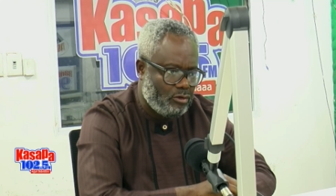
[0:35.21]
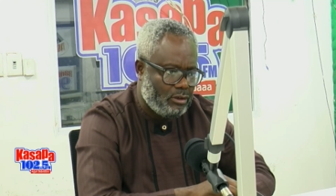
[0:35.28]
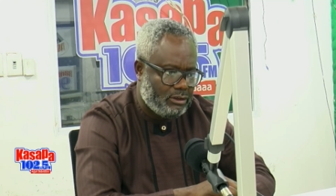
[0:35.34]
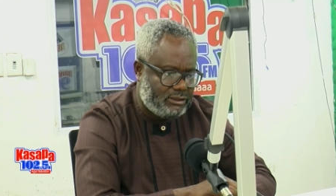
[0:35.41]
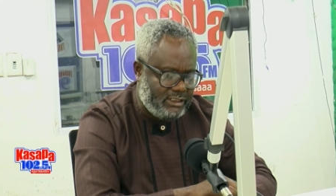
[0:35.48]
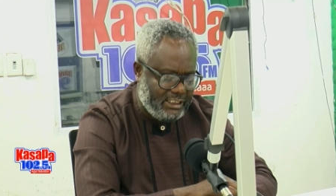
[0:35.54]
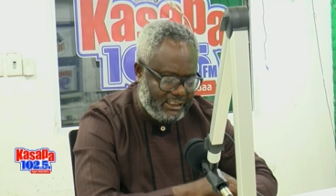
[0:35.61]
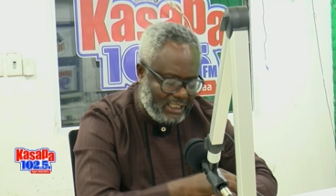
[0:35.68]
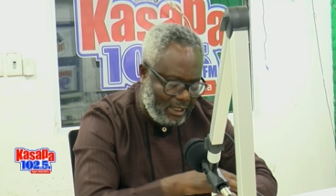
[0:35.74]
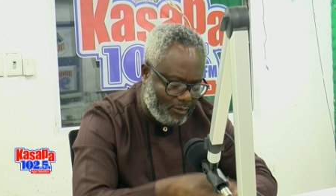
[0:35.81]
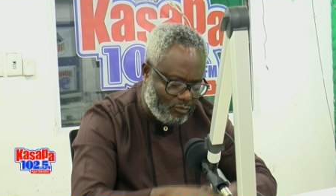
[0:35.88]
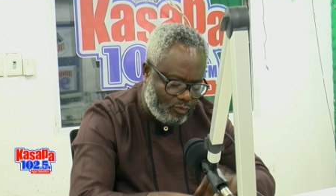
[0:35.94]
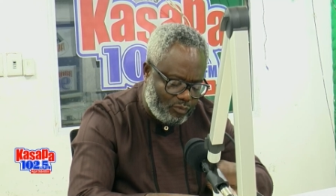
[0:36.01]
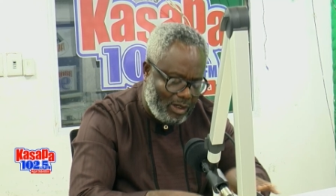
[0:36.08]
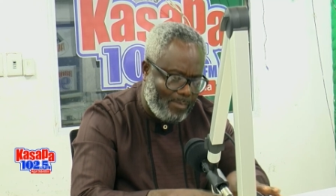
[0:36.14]
See
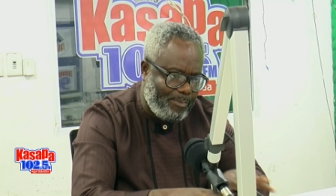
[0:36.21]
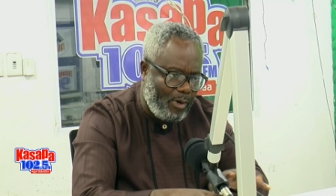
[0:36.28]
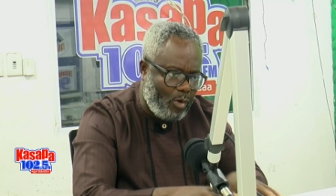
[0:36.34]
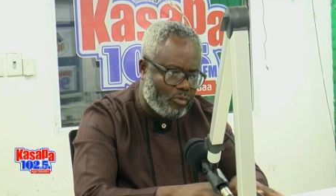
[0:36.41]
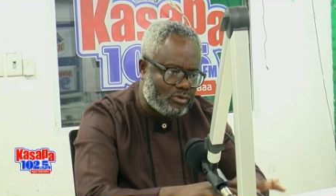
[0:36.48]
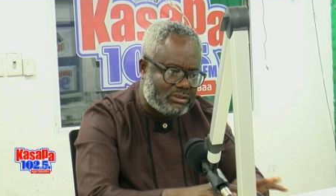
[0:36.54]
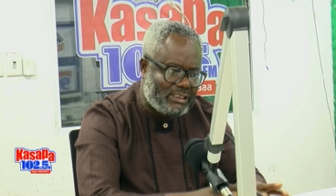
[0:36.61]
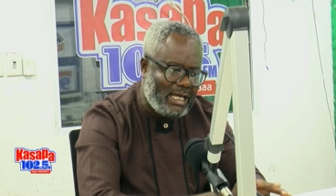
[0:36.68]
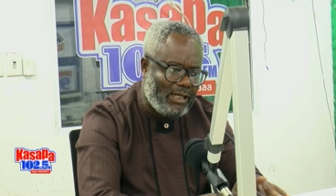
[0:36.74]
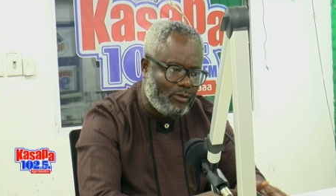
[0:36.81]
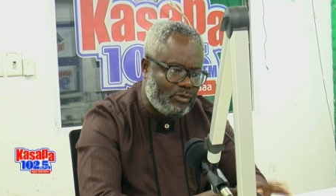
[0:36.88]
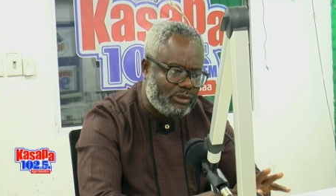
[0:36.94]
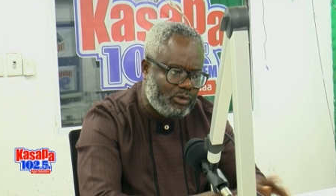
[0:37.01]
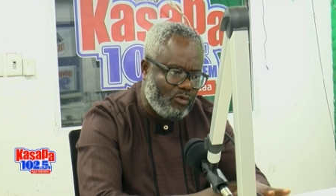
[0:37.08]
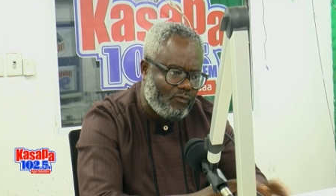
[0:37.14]
now, a bow on sano
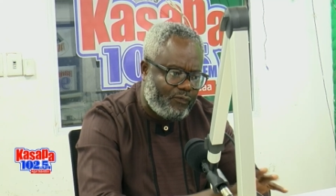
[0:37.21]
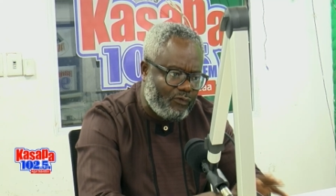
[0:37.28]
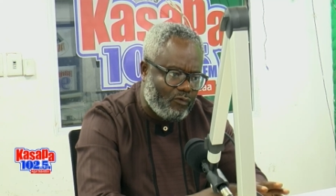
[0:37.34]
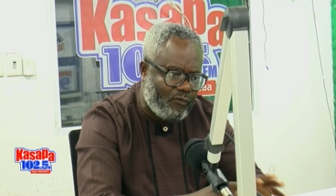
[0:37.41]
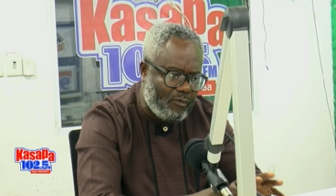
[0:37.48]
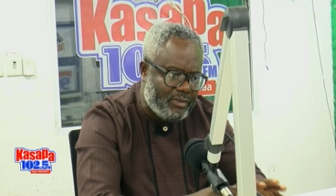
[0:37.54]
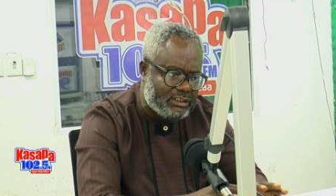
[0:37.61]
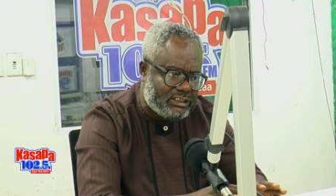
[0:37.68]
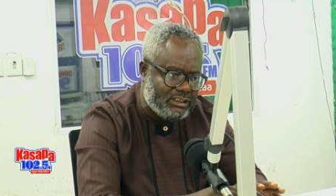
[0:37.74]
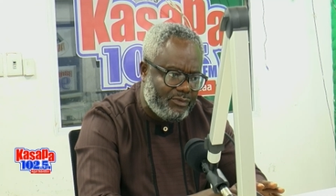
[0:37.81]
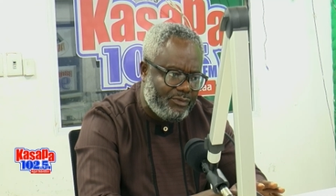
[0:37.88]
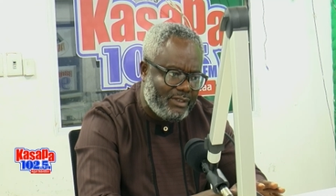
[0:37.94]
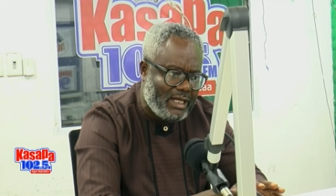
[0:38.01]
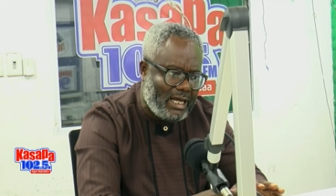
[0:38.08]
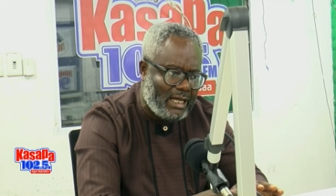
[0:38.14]
June information
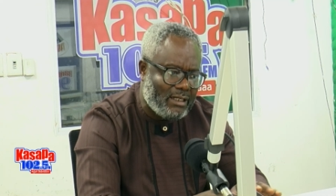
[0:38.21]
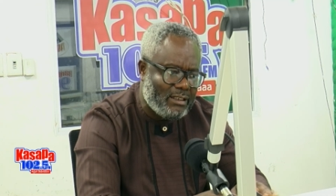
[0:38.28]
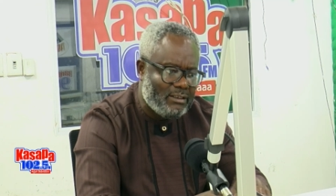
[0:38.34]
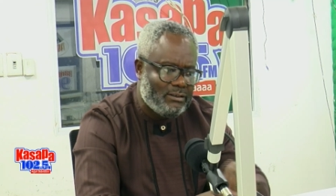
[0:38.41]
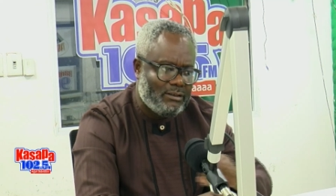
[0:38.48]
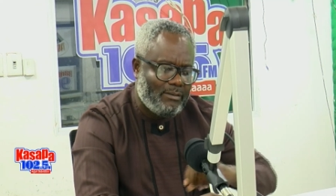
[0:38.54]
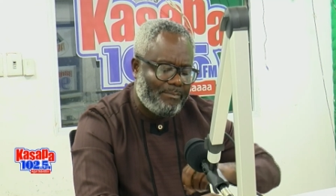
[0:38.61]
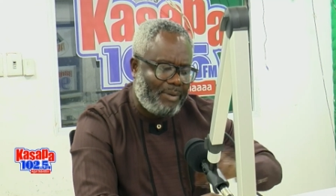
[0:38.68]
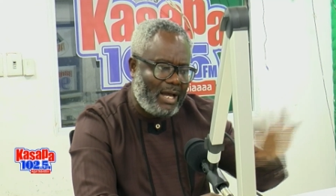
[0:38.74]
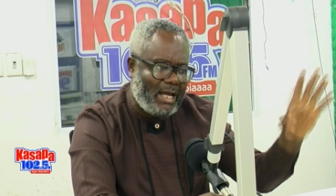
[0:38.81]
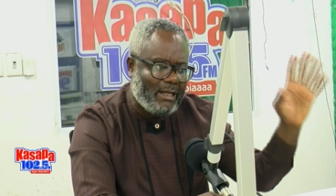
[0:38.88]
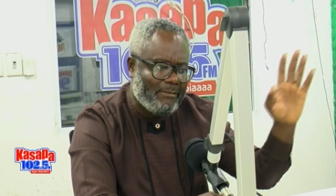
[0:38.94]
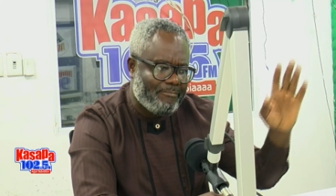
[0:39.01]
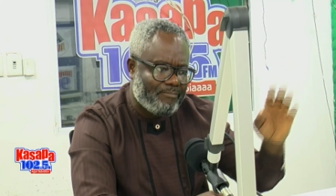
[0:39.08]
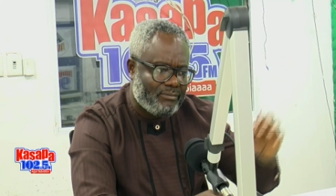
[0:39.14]
here. Pa,
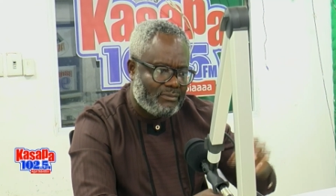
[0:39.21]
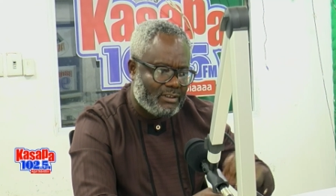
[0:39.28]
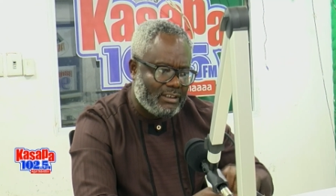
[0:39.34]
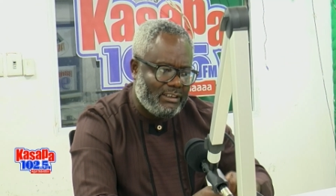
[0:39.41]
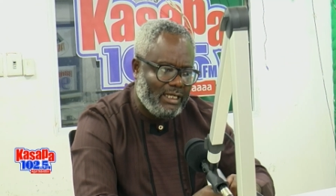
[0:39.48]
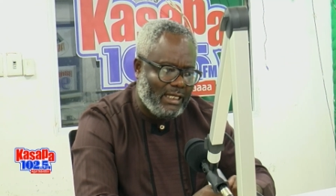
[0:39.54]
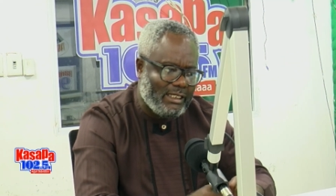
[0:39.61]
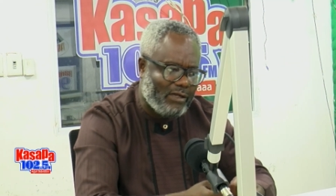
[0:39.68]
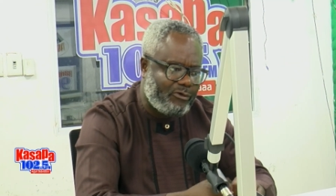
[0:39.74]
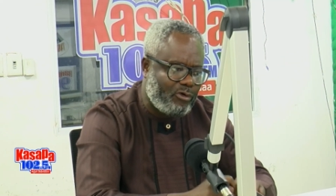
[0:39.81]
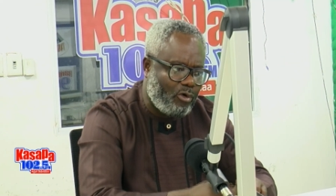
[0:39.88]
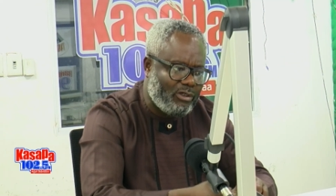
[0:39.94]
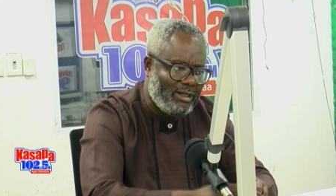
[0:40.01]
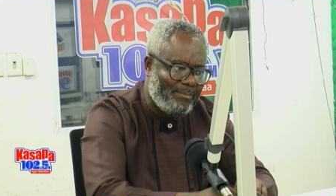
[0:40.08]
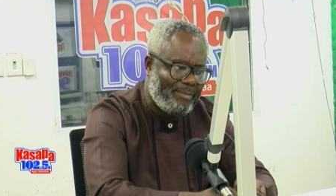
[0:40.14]
near your true
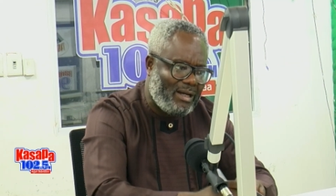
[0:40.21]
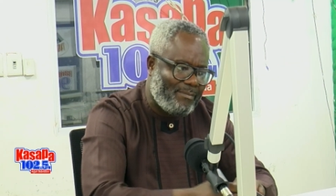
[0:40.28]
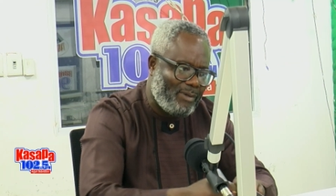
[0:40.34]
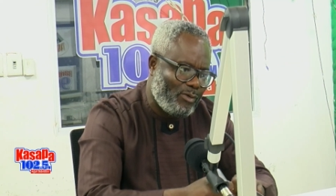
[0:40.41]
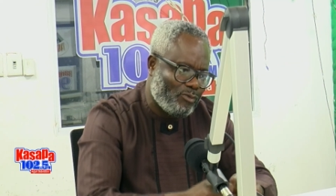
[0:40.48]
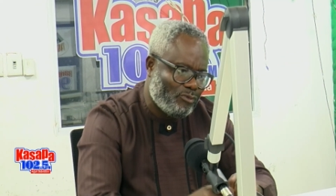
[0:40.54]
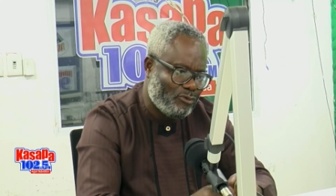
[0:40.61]
number amount.